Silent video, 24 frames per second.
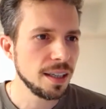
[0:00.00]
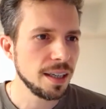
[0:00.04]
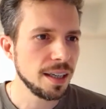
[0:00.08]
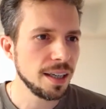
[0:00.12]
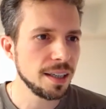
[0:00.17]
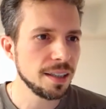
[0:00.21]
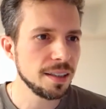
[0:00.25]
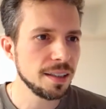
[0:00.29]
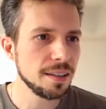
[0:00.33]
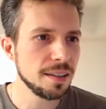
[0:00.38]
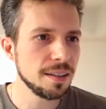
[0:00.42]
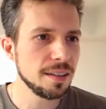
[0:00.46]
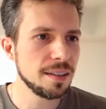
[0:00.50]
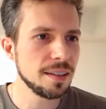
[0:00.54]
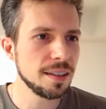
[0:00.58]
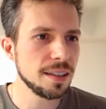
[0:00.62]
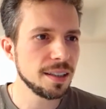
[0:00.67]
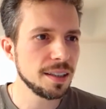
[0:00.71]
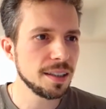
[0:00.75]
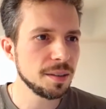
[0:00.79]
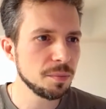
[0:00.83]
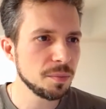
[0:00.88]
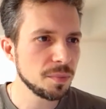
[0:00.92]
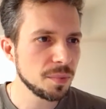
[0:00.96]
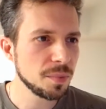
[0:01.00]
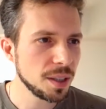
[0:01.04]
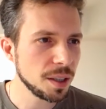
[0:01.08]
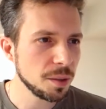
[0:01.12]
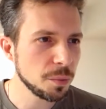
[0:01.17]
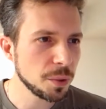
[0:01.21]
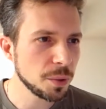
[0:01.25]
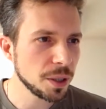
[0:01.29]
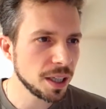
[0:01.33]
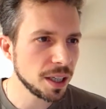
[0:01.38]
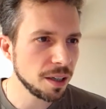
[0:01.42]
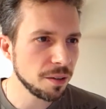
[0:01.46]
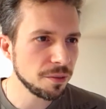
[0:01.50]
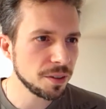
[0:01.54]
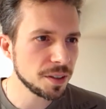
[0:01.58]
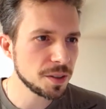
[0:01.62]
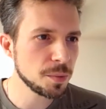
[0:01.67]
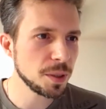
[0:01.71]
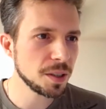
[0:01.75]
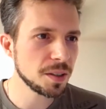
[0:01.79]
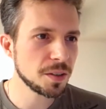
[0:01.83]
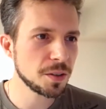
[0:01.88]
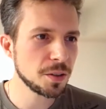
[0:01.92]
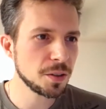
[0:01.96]
And then we have as
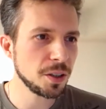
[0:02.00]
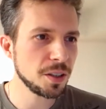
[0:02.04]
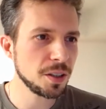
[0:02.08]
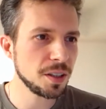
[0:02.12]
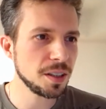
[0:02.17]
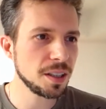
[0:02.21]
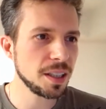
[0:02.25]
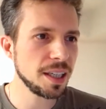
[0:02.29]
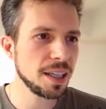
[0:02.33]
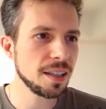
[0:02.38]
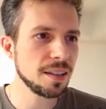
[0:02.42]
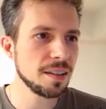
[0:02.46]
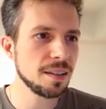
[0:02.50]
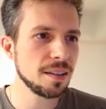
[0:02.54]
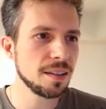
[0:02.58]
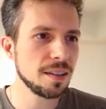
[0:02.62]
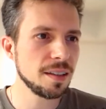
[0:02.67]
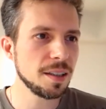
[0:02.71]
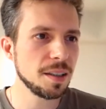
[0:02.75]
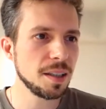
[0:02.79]
well, Scott, again,